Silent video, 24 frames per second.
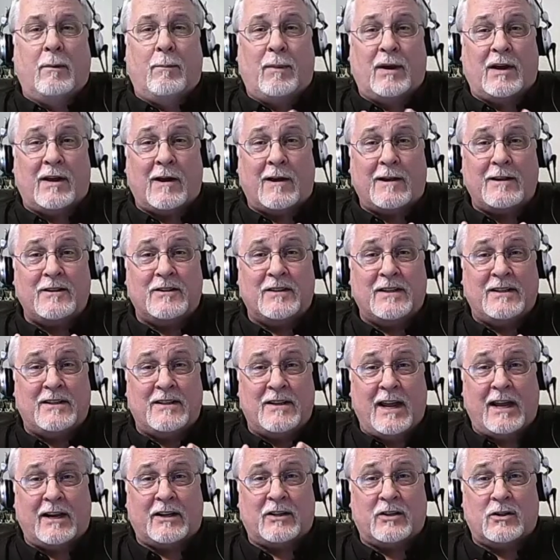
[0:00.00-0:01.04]
Because
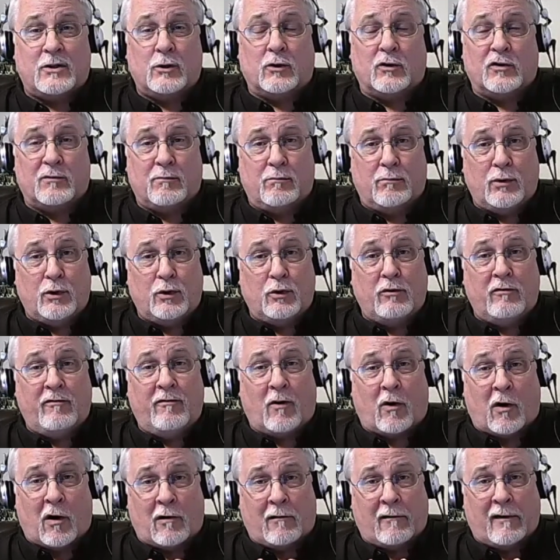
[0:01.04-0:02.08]
these next tools
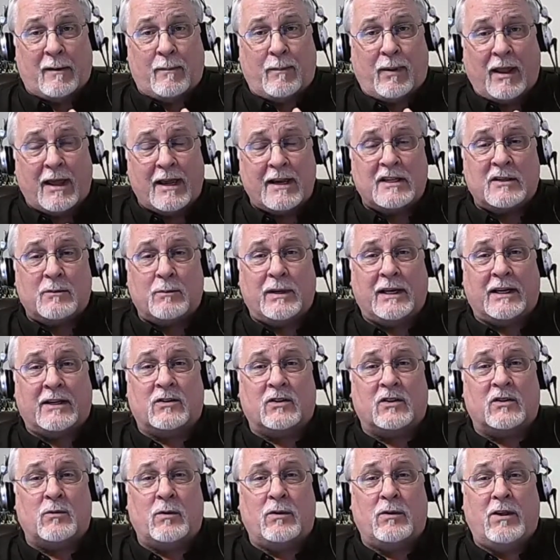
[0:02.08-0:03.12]
move or replace
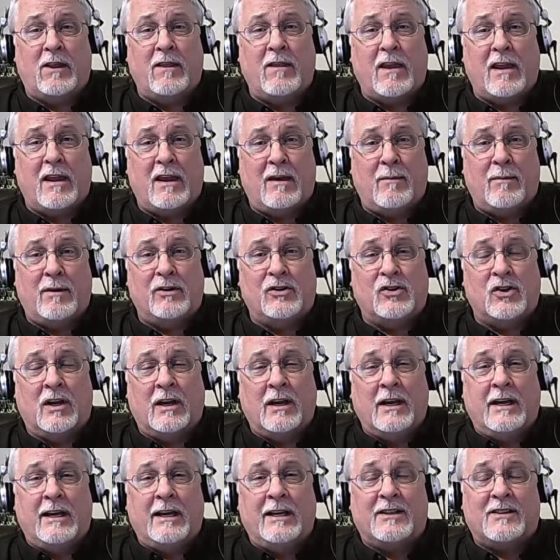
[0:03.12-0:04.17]
pixels within the image,
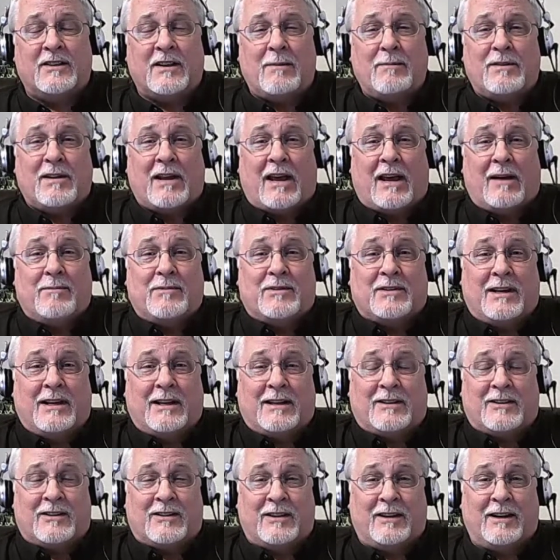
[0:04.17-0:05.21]
it sometimes
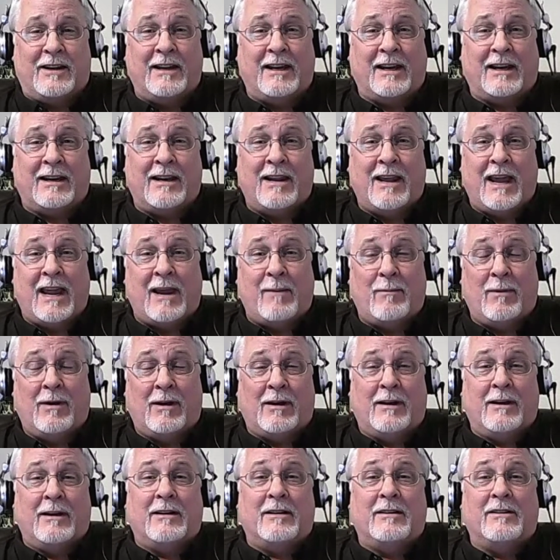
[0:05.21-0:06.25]
gets the nickname
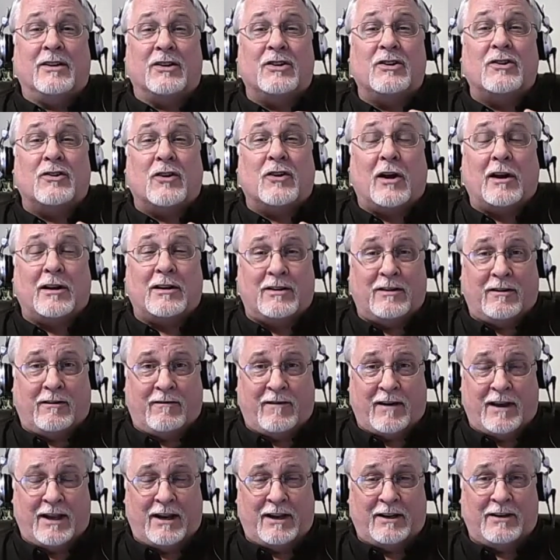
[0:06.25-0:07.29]

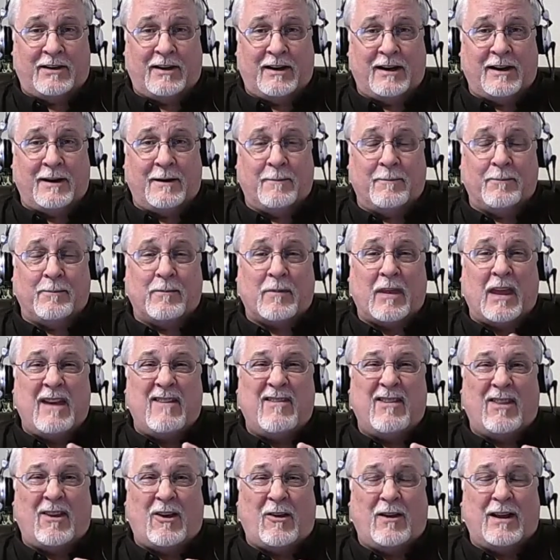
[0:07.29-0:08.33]
destructive editing,
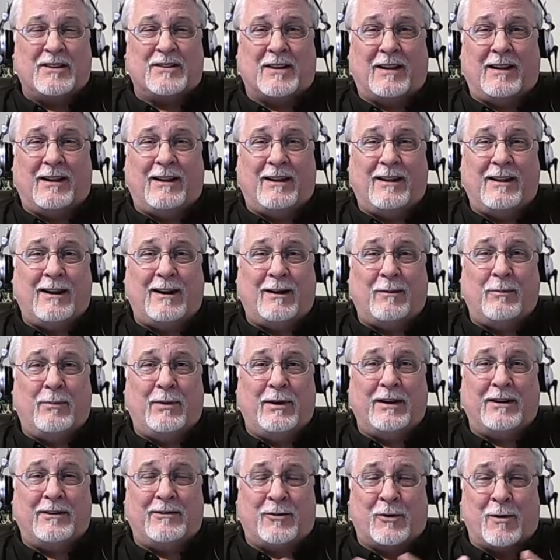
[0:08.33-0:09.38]
even though that's a little
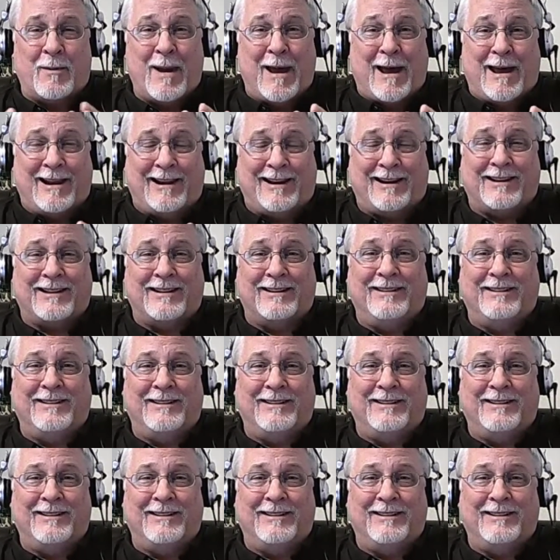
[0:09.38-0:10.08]
bit dramatic.